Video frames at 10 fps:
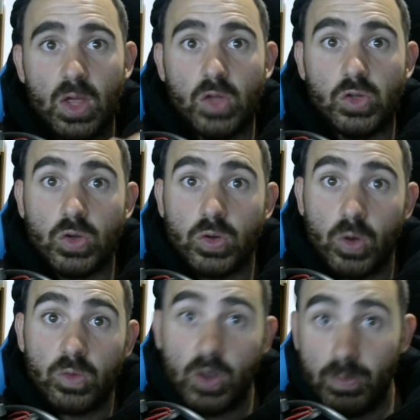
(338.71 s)
You could
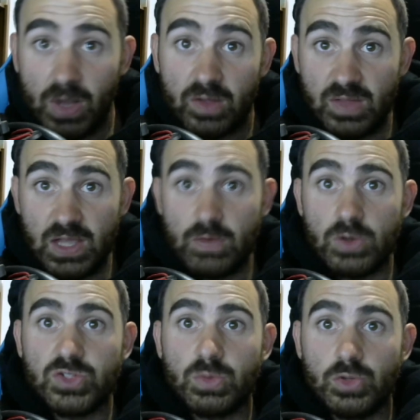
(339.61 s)
also bug Sneak
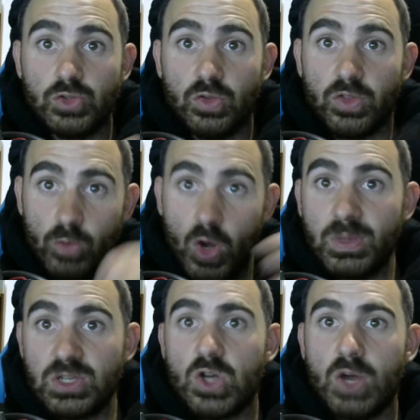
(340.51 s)
Run to reduce the
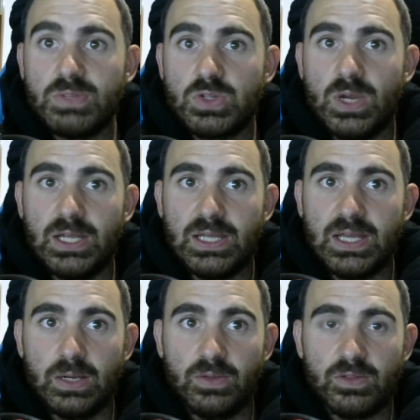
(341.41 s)
roaming time between
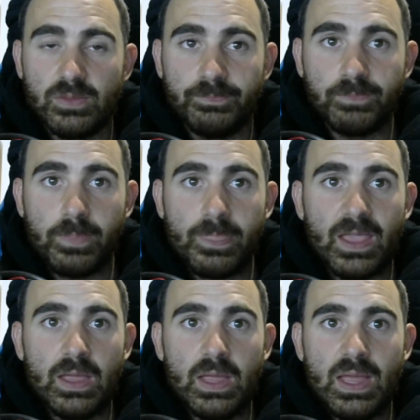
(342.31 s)
encounters.
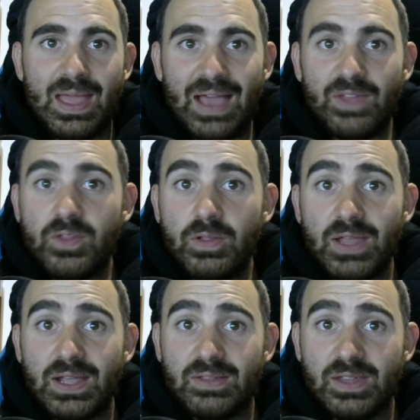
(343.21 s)
As the
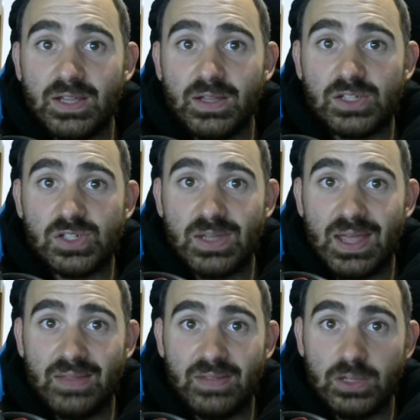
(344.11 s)
Legacy Collection
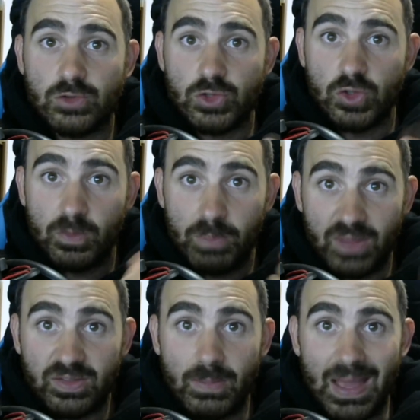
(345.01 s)
has introduced
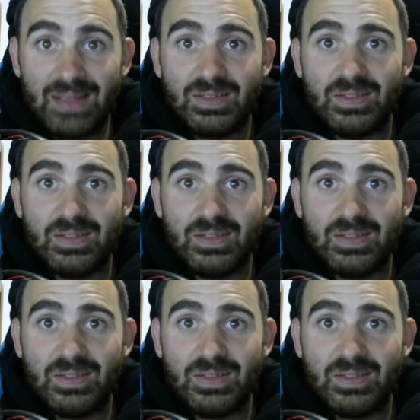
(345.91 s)
Buster Max,